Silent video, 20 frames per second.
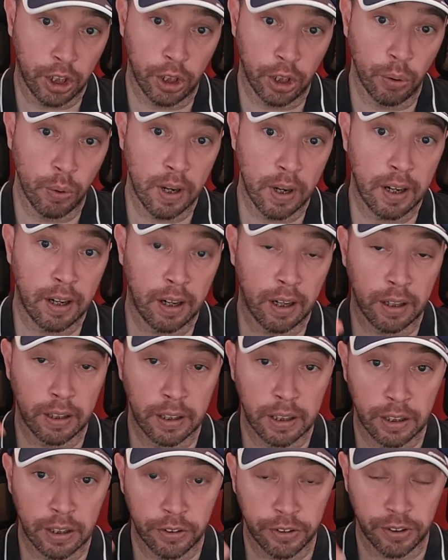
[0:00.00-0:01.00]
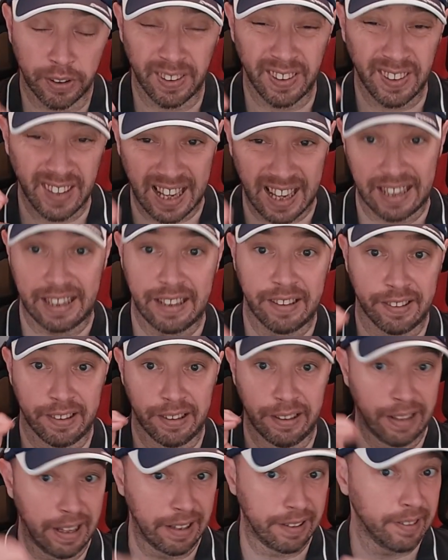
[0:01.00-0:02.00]
QR so that that is
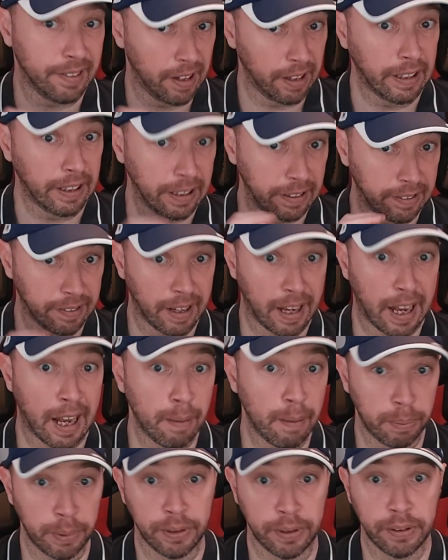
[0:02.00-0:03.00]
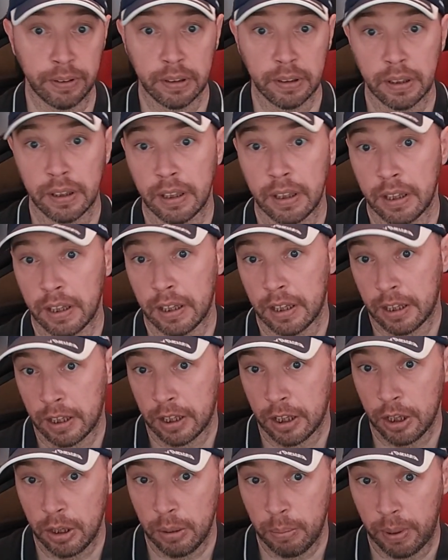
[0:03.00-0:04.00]
less likely to happen,
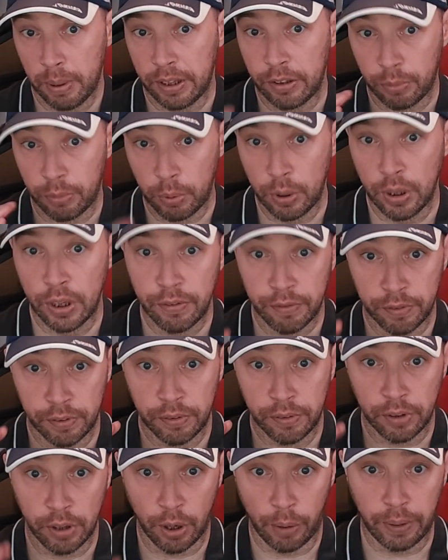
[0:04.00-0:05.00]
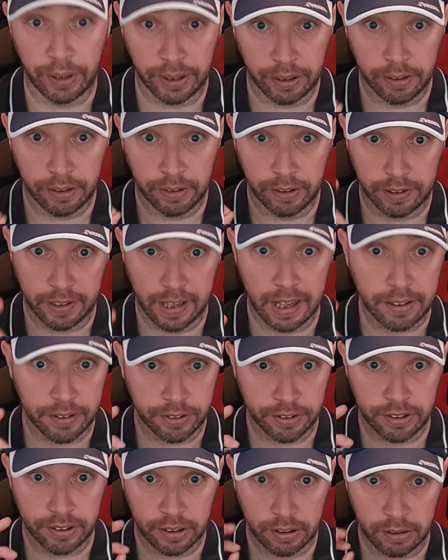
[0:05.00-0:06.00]
but it's worth knowing that
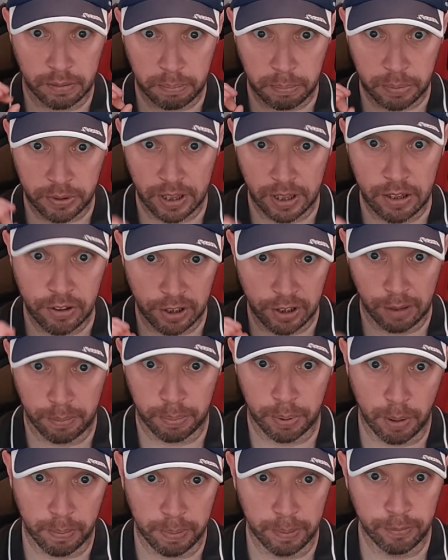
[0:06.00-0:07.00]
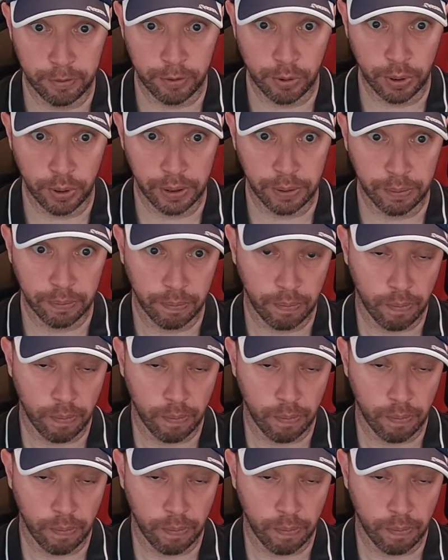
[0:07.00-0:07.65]
that's potentially a problem for you.